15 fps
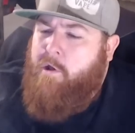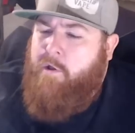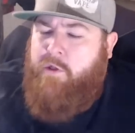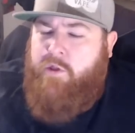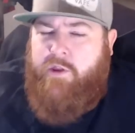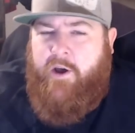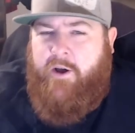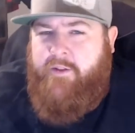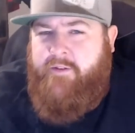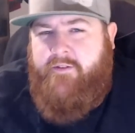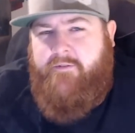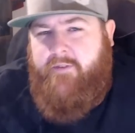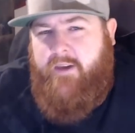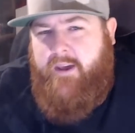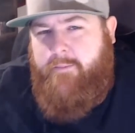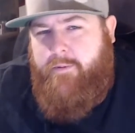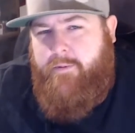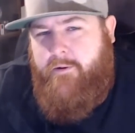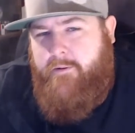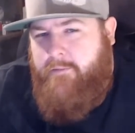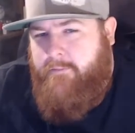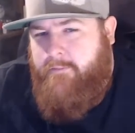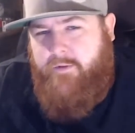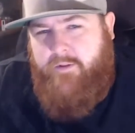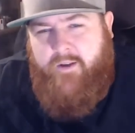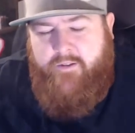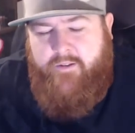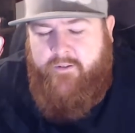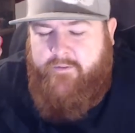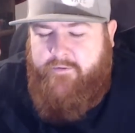Tons of vapor,
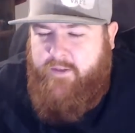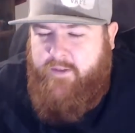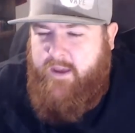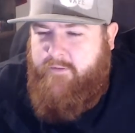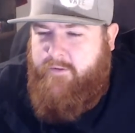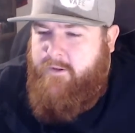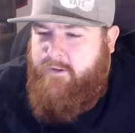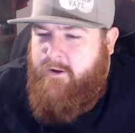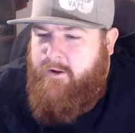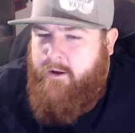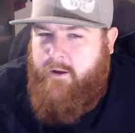tons of flavor.